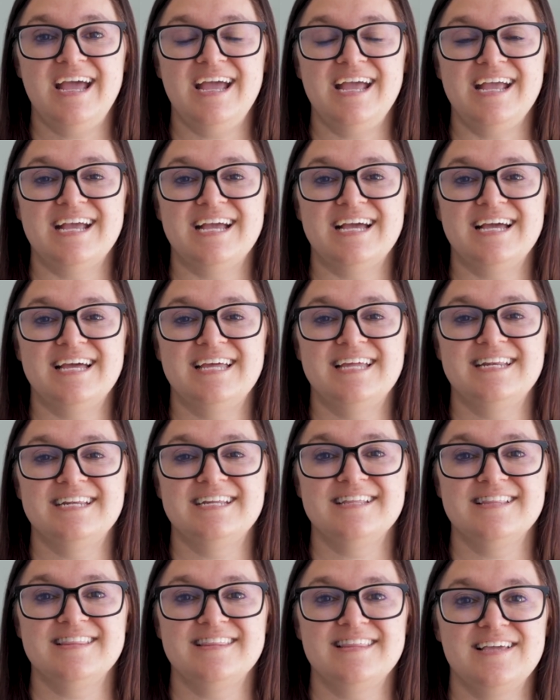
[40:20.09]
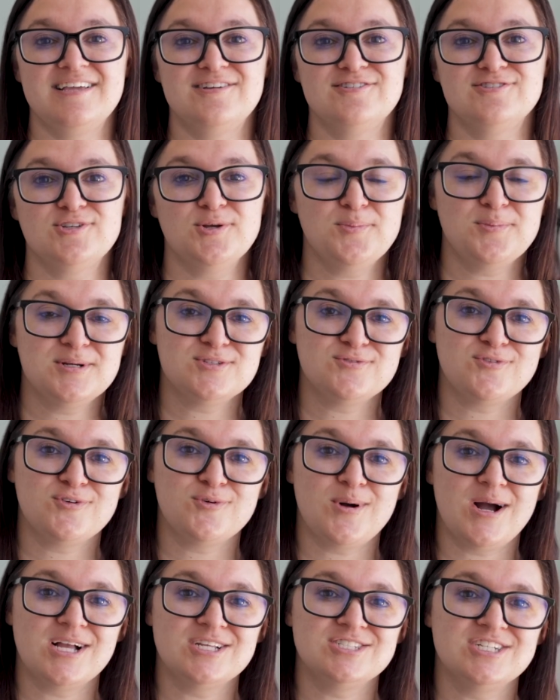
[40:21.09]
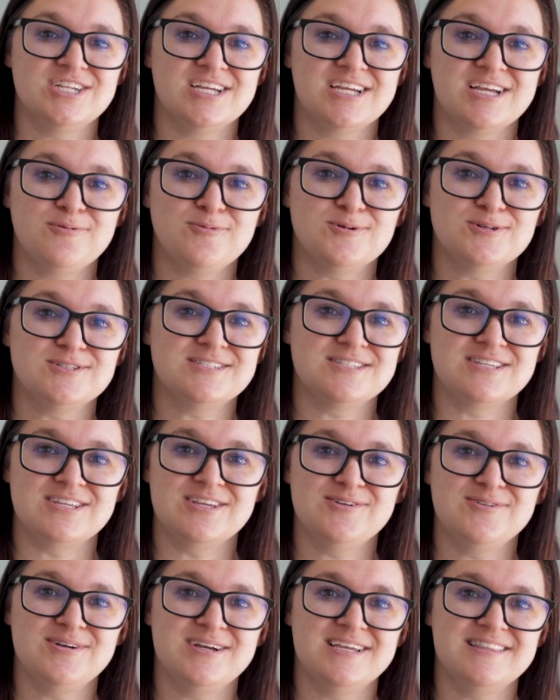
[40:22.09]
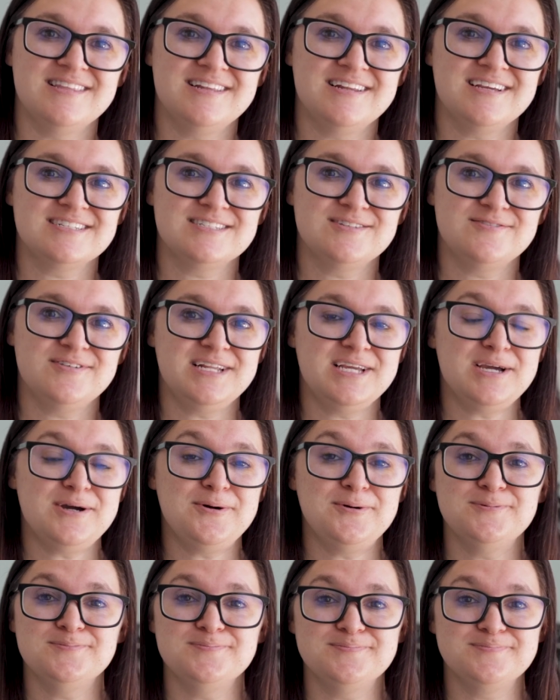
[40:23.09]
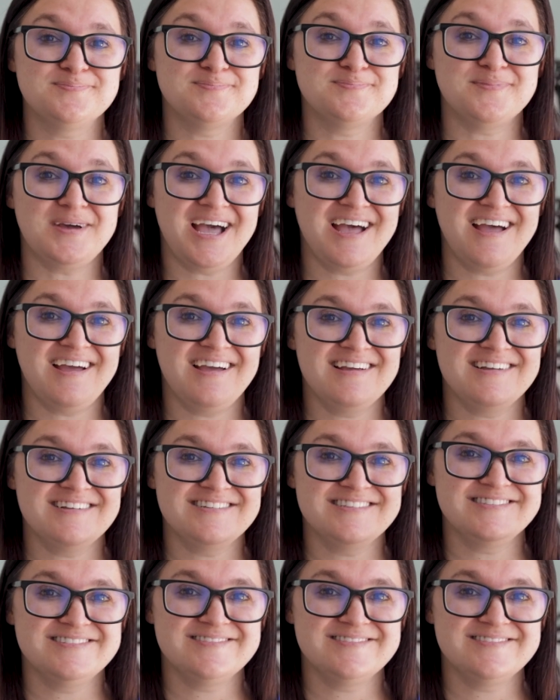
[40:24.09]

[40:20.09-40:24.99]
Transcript: And thank you so much for watching. We'll see you in the next video. Bye.